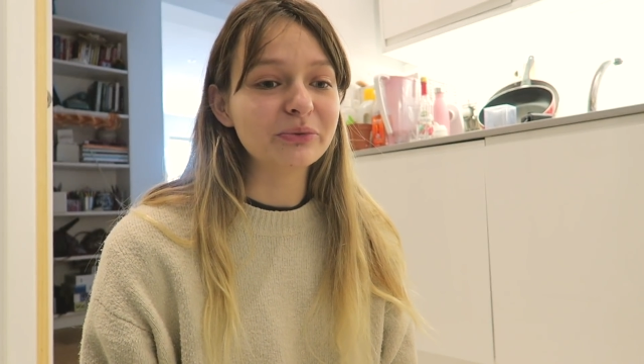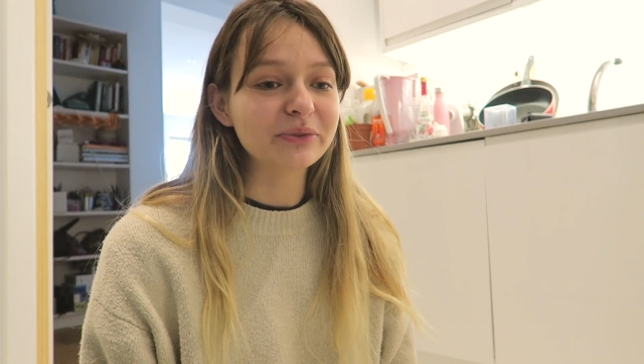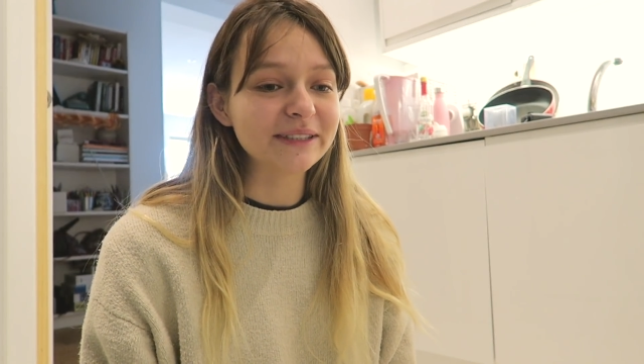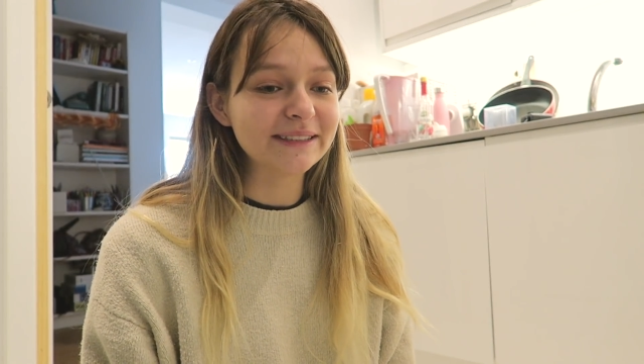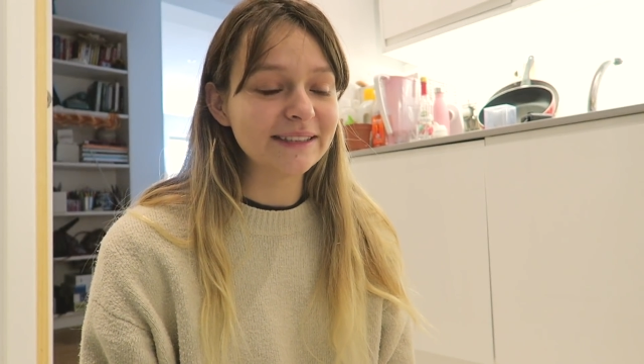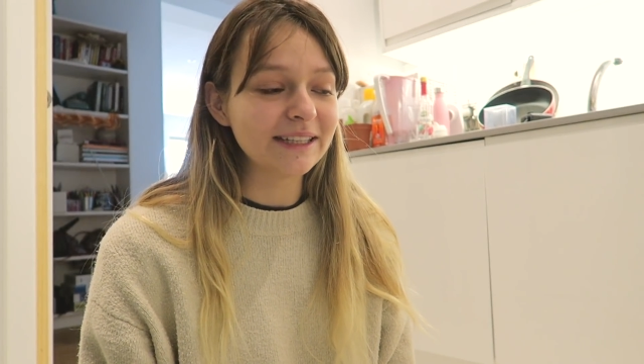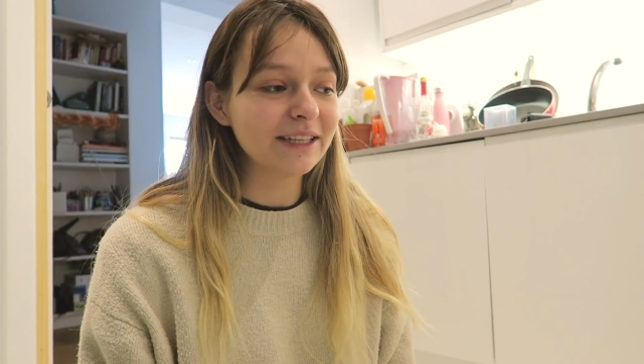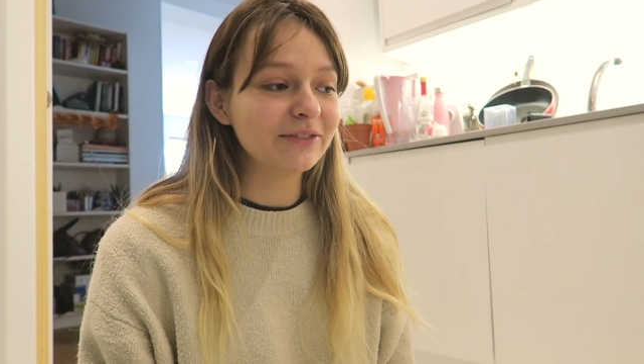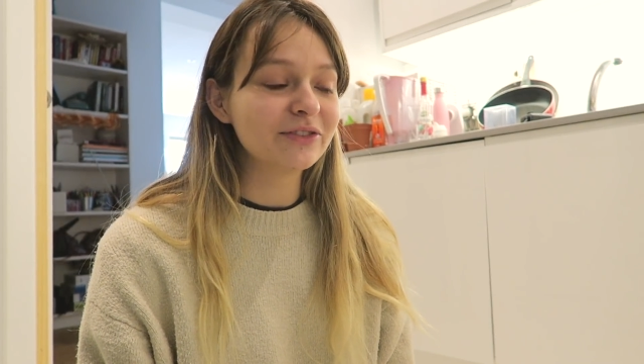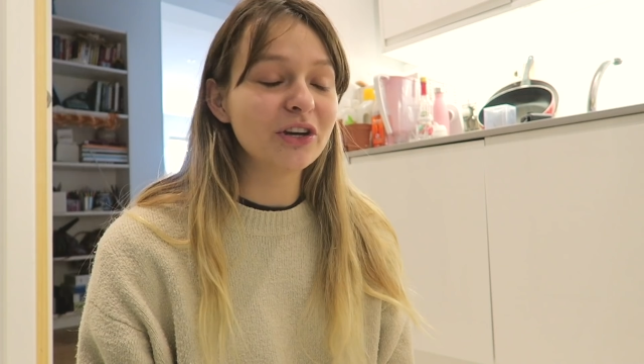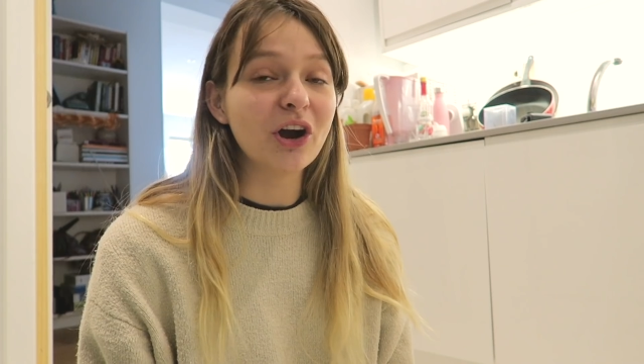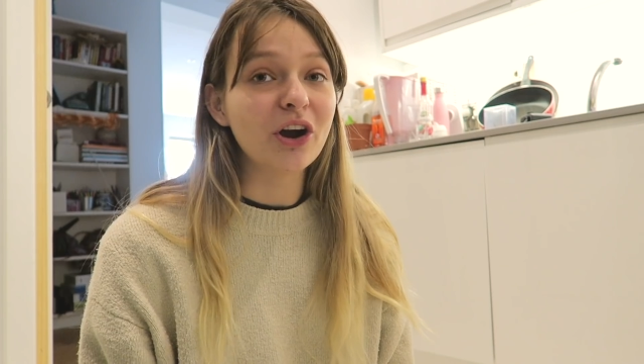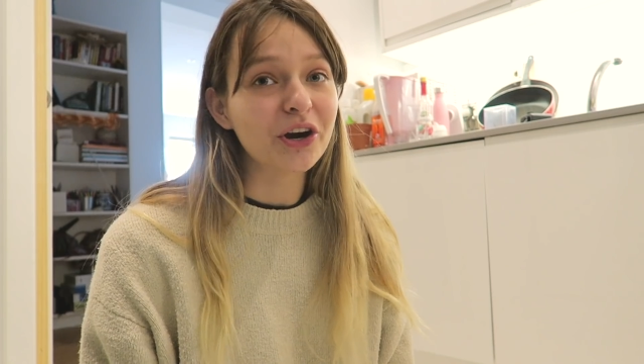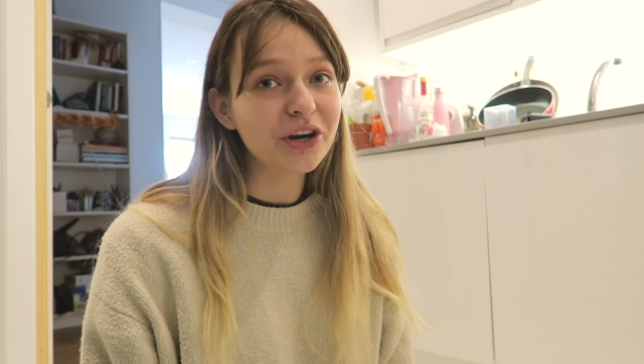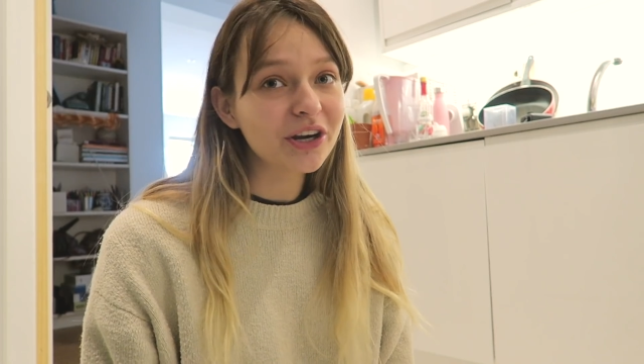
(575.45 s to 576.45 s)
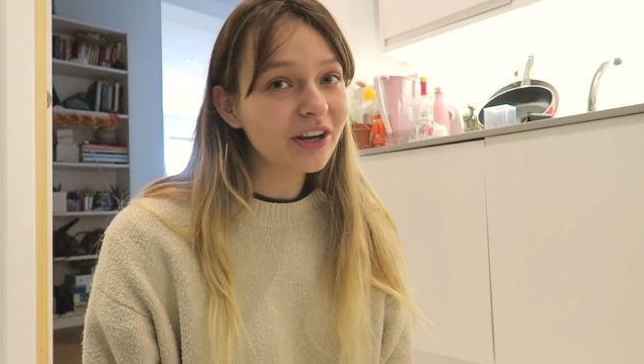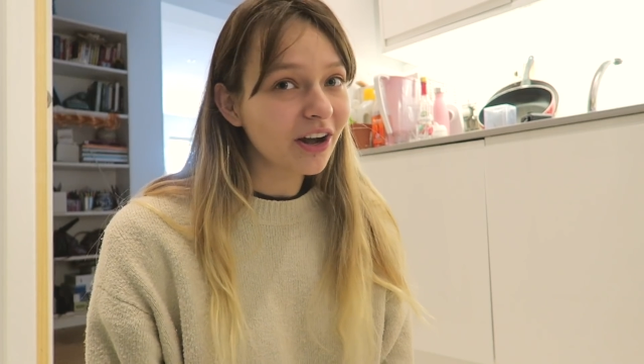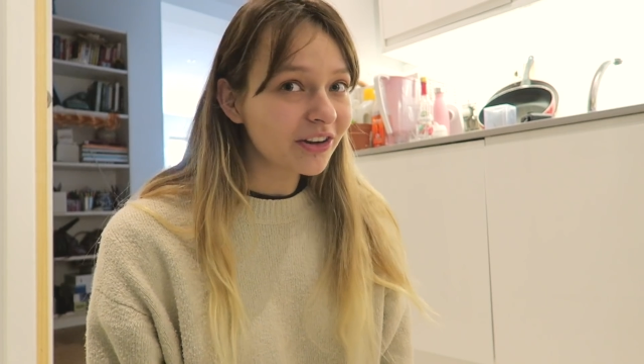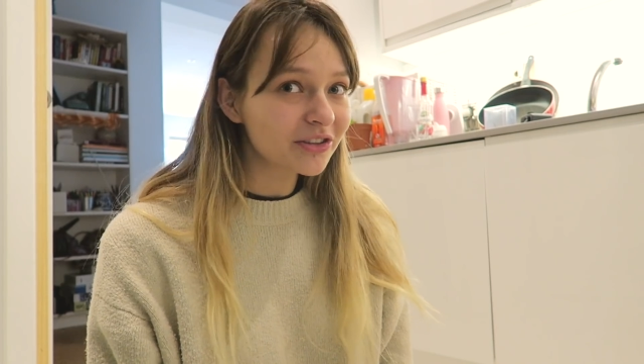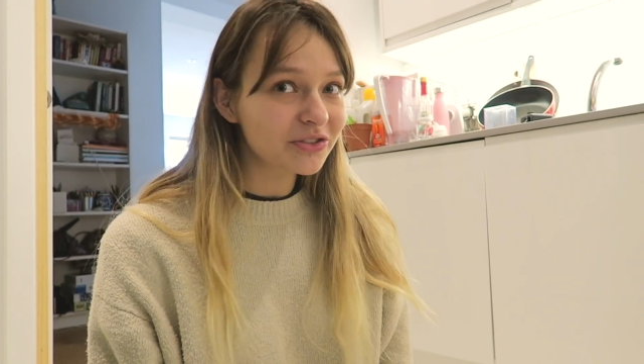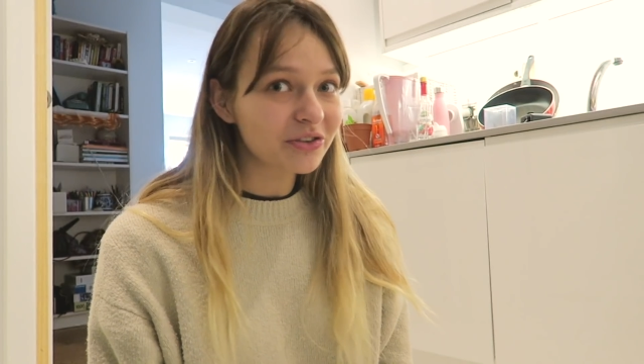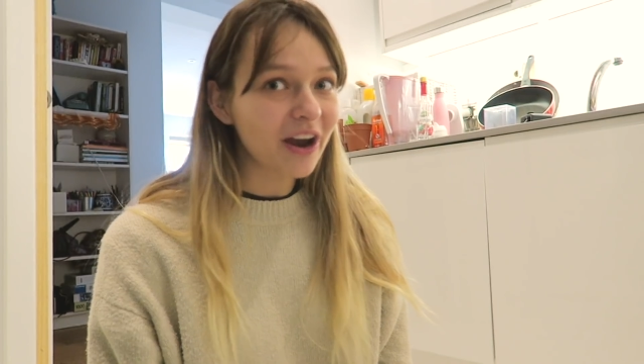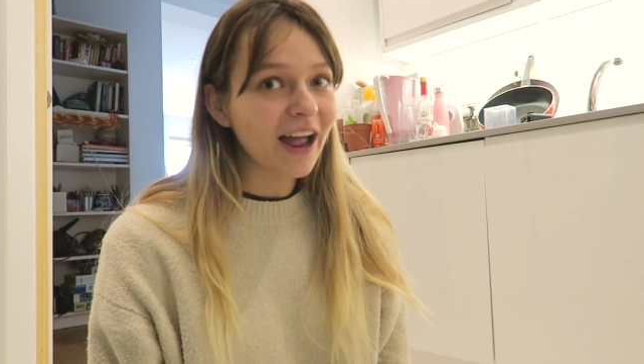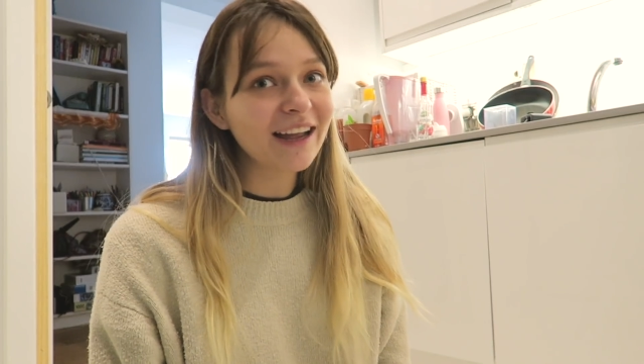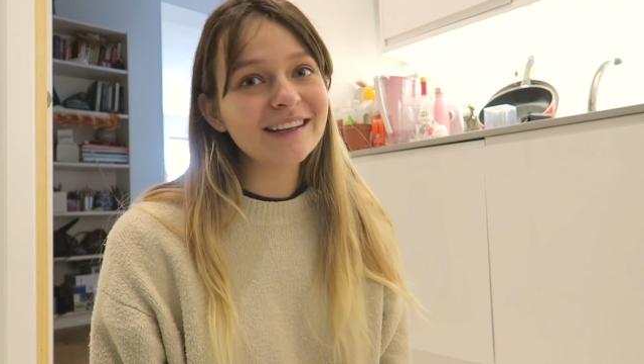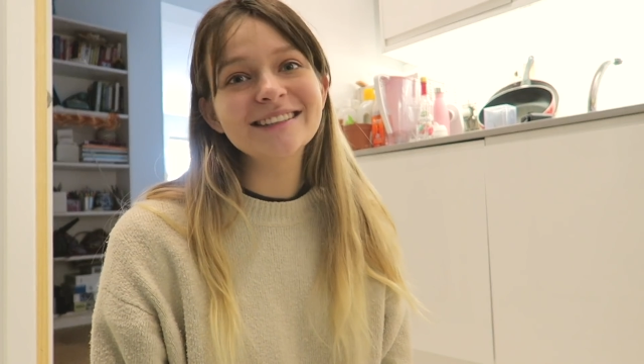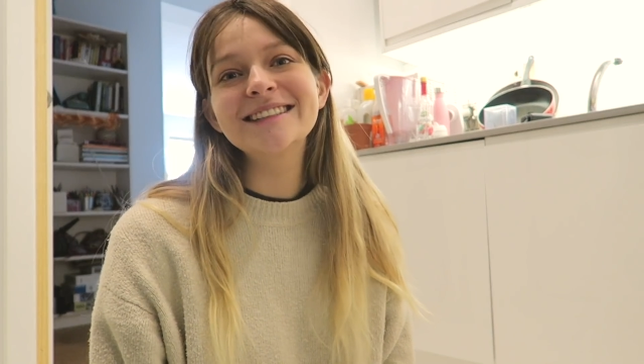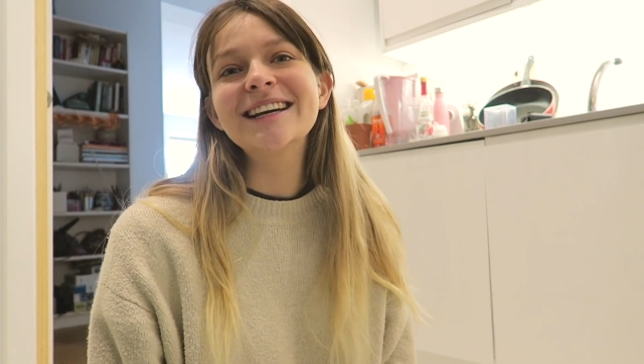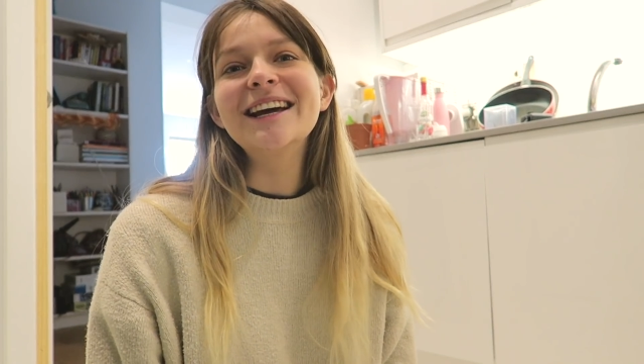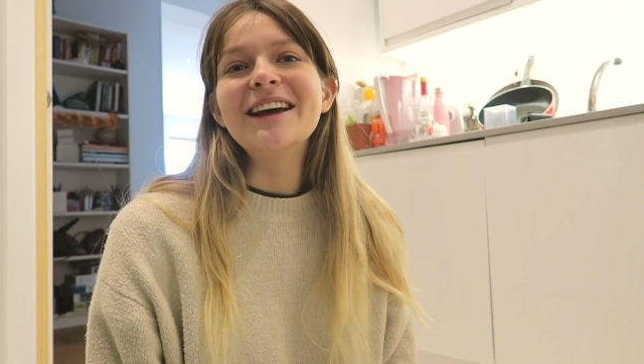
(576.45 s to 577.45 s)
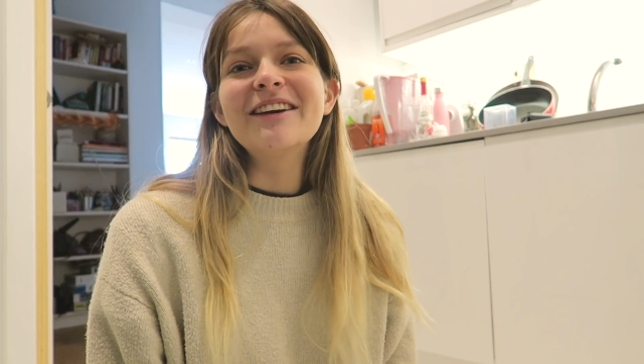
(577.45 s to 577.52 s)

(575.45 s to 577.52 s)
received our contract